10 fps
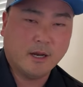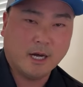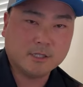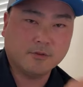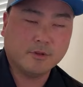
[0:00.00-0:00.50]

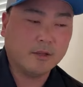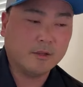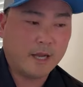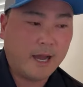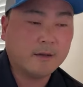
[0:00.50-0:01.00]
I also know
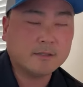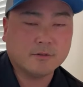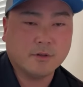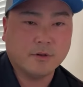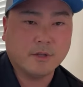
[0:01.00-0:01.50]

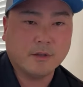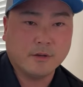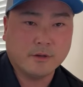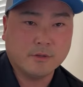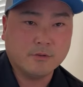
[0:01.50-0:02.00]

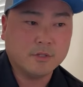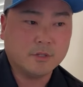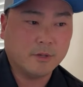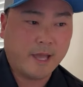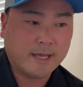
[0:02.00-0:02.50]
another
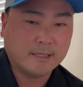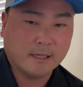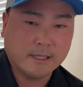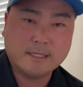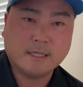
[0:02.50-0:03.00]
YouTuber that has a
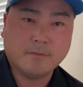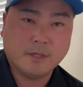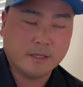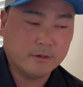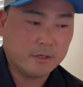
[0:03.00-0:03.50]
lease up
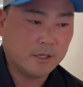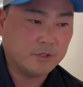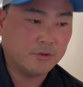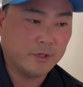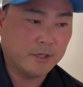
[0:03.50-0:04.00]
in the Hill
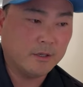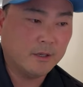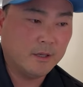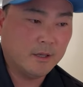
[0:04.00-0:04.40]
Country.